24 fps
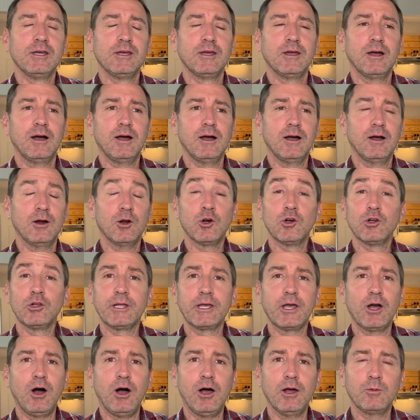early
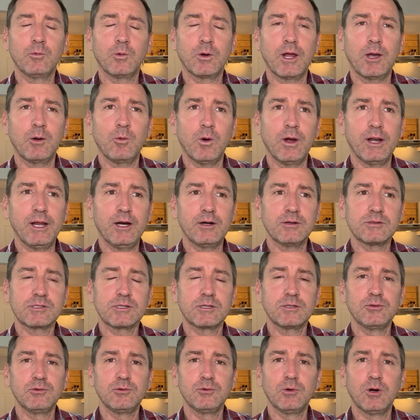on when I went out
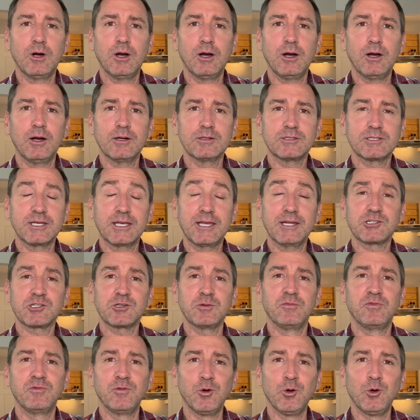to get some
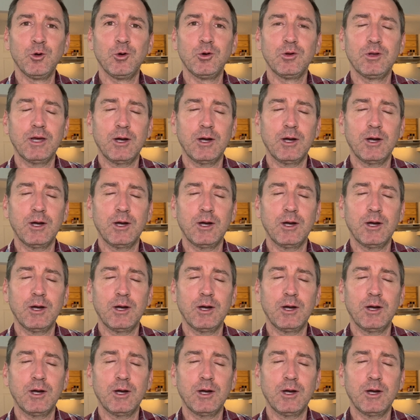food.